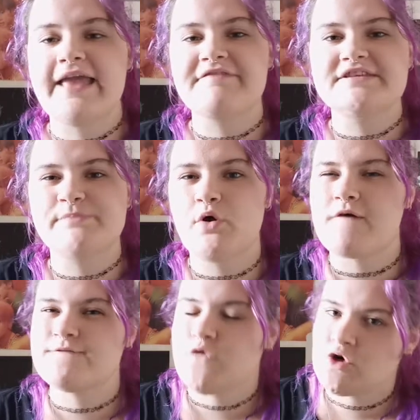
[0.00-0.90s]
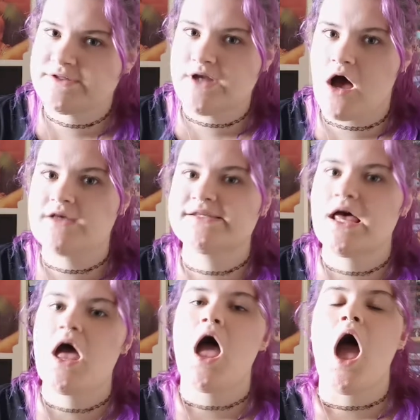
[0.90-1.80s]
I gave this book 4 stars.
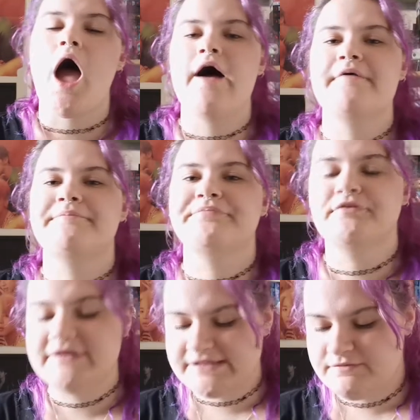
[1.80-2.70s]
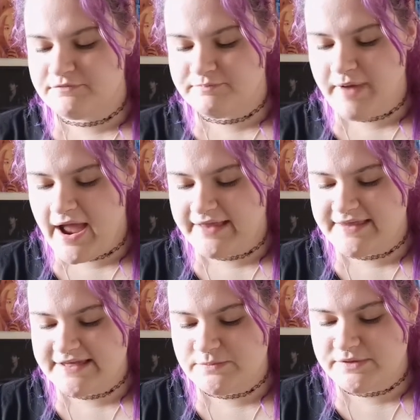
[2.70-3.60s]
The reason
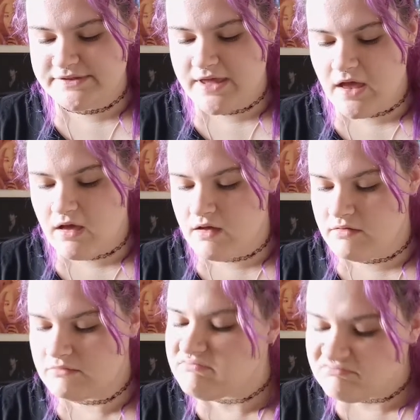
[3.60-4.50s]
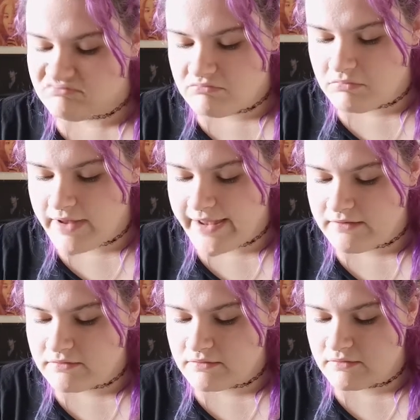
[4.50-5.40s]
behind this was
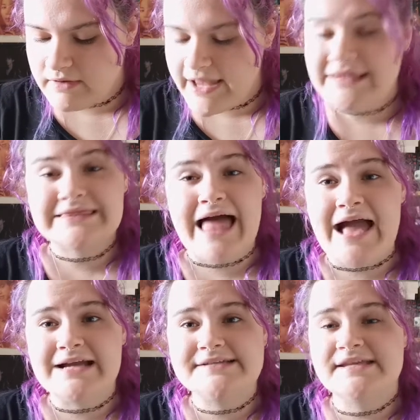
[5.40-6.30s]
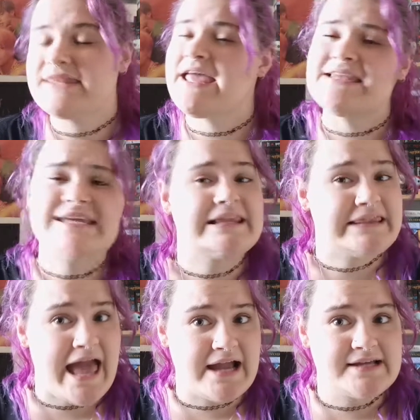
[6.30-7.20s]
the ending
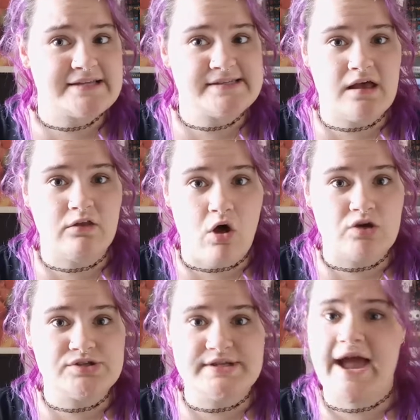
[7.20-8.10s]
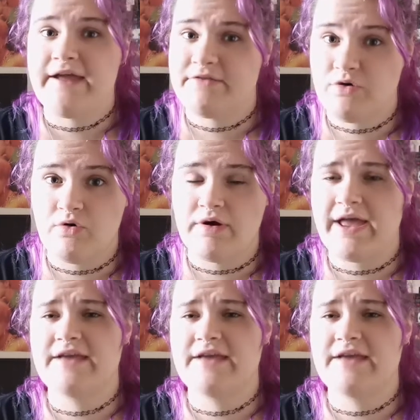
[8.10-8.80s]
lacked a lot, I thought.